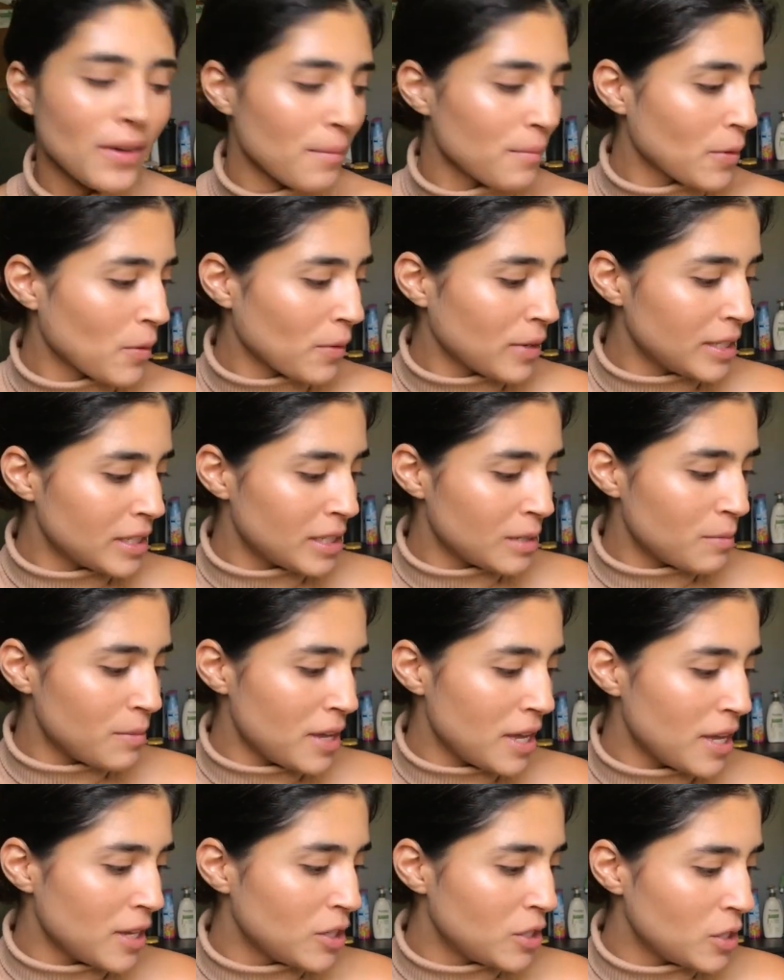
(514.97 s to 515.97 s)
I'm going to
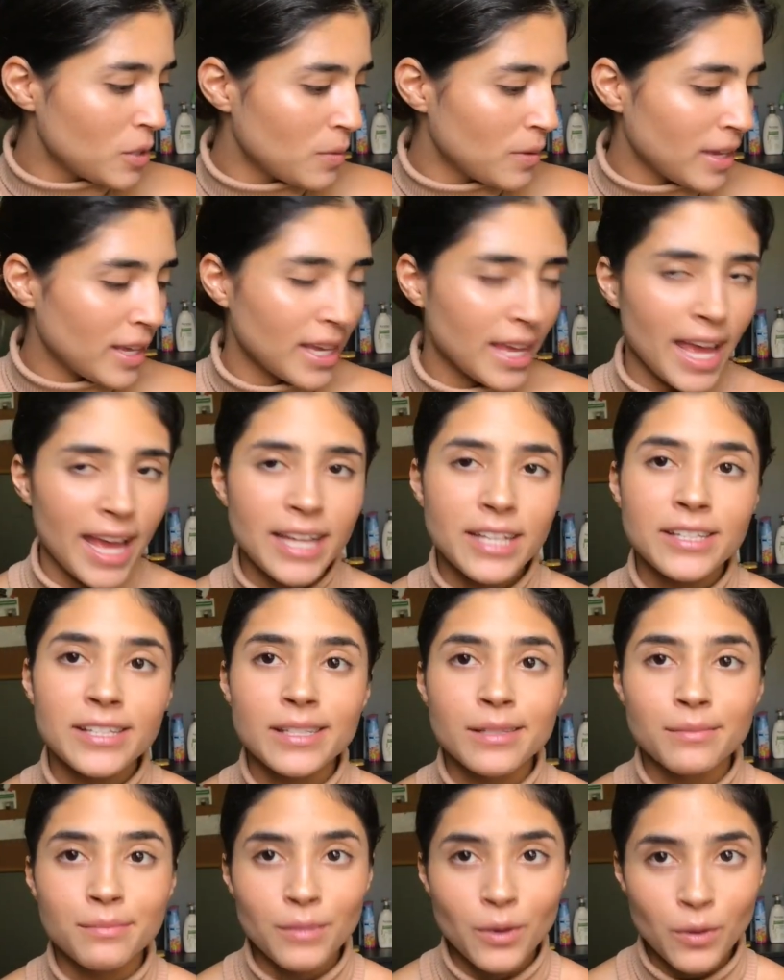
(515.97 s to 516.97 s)
be doing a
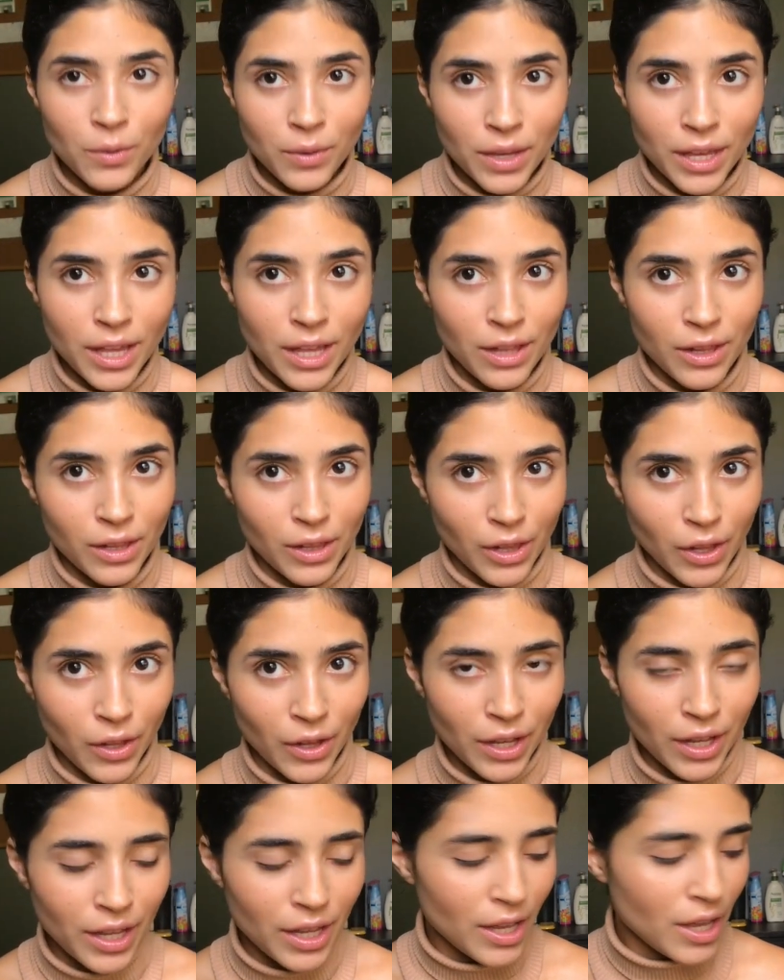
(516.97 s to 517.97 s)
smoky
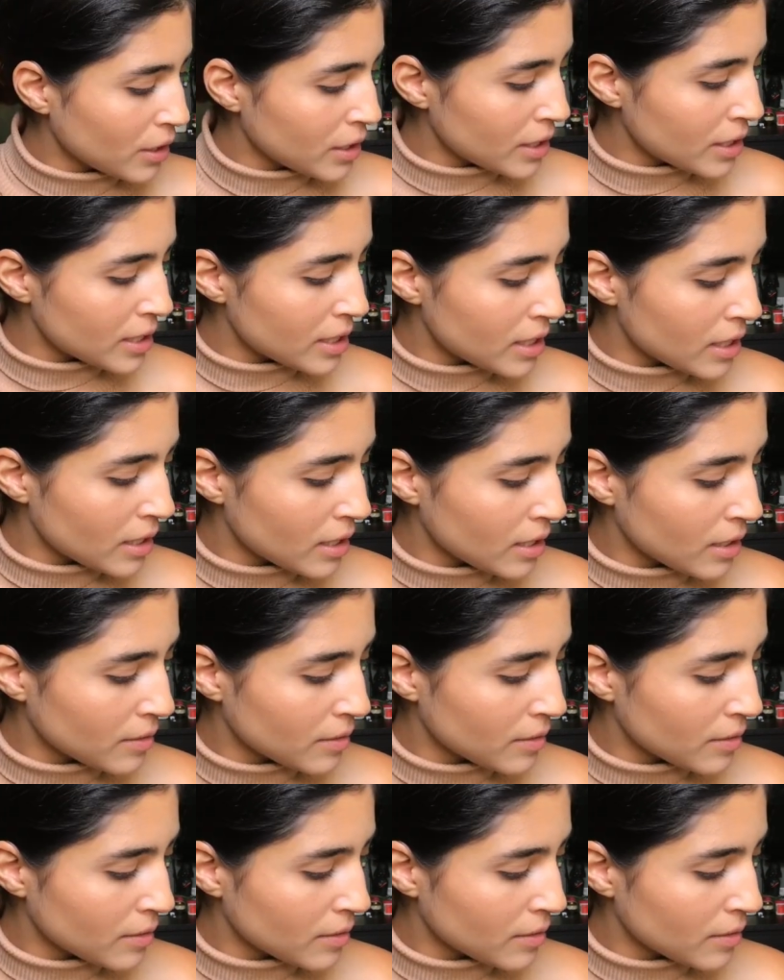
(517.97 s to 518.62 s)
look. First